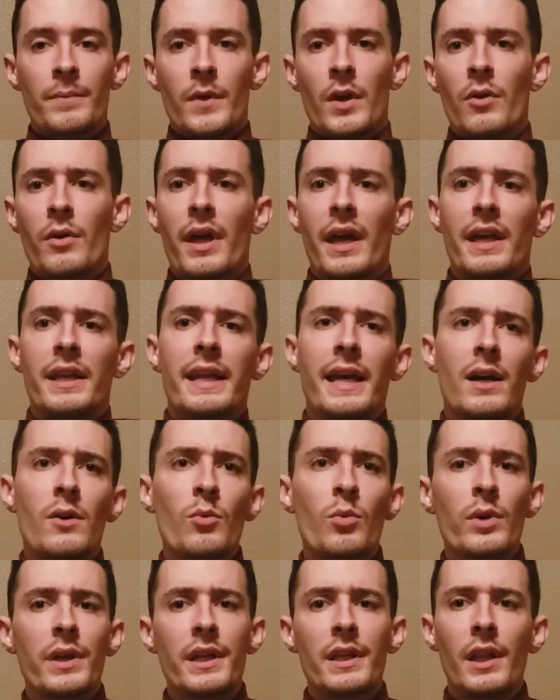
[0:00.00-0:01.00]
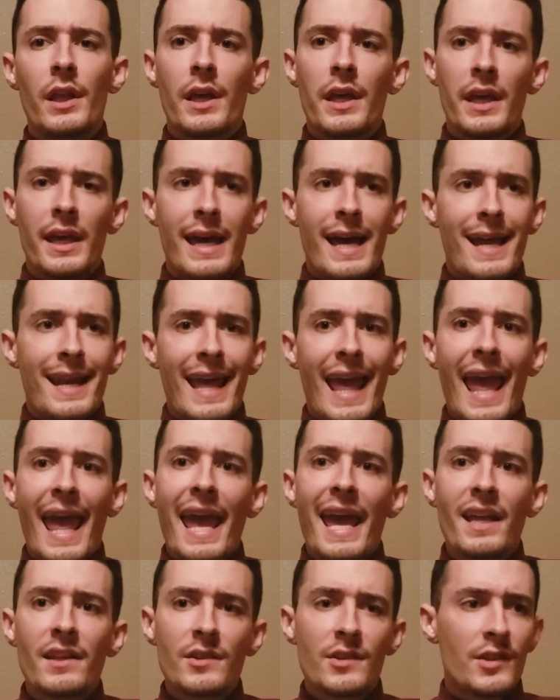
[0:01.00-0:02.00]
Okay, now we look at
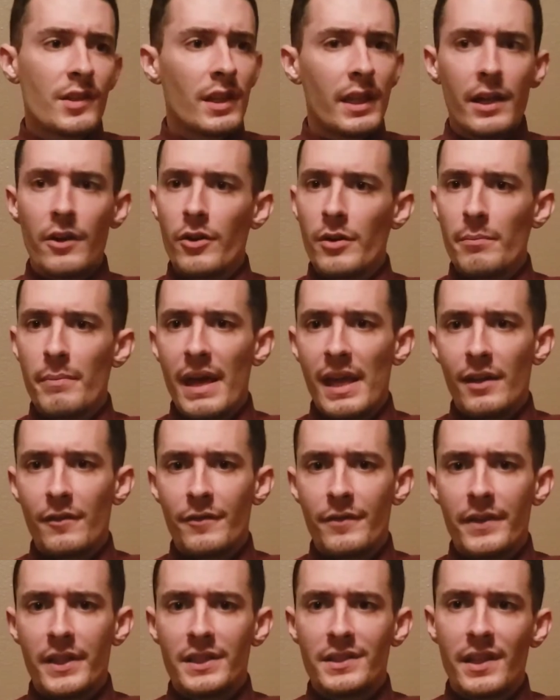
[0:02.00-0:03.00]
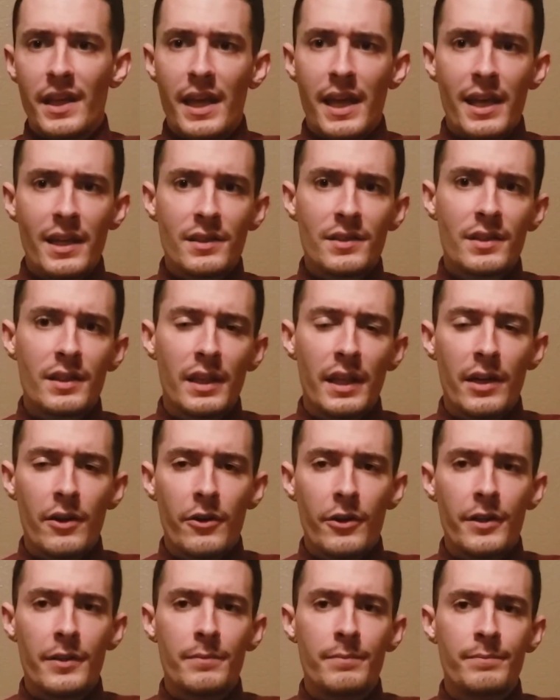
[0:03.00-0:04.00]
ancillary benefits.
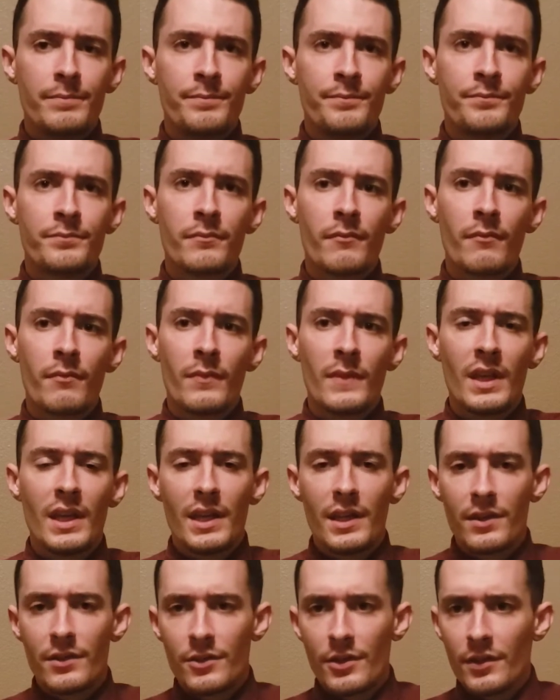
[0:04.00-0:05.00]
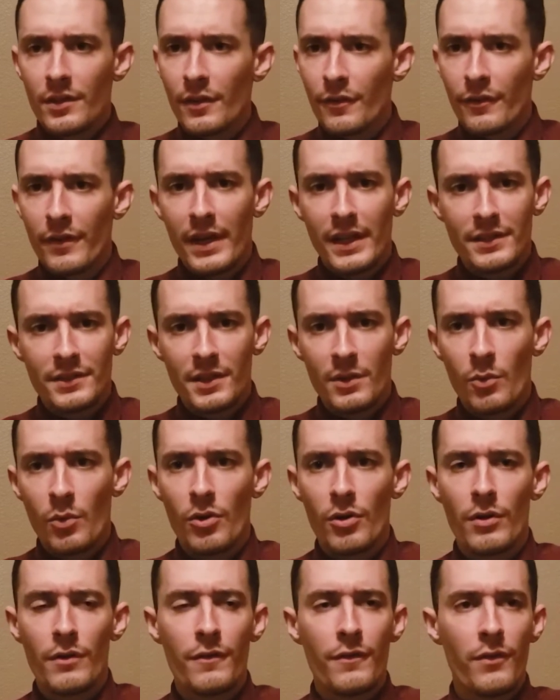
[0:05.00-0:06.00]
Ancillary is just a fancy
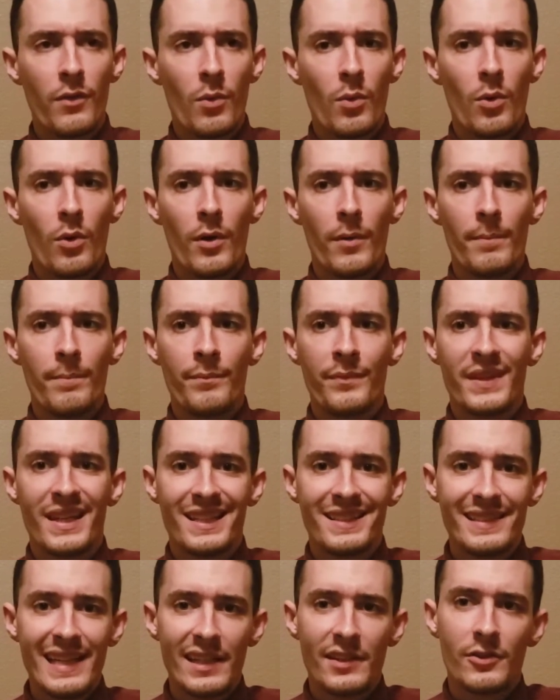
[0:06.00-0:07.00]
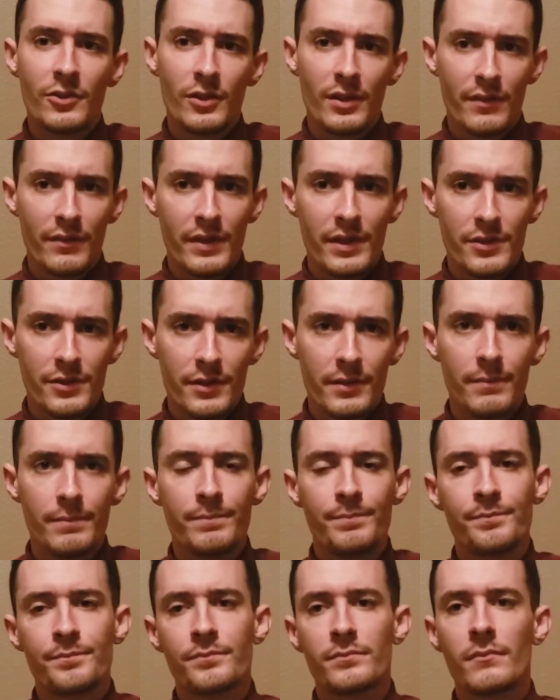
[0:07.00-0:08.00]
word for dental and vision.
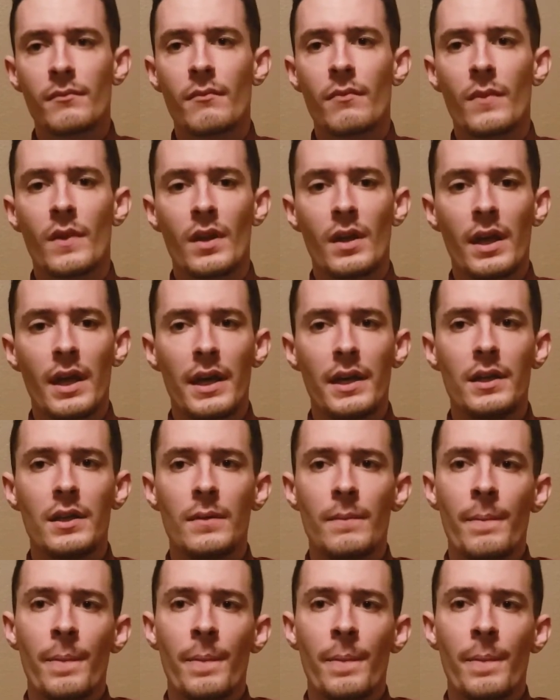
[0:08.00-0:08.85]
Okay,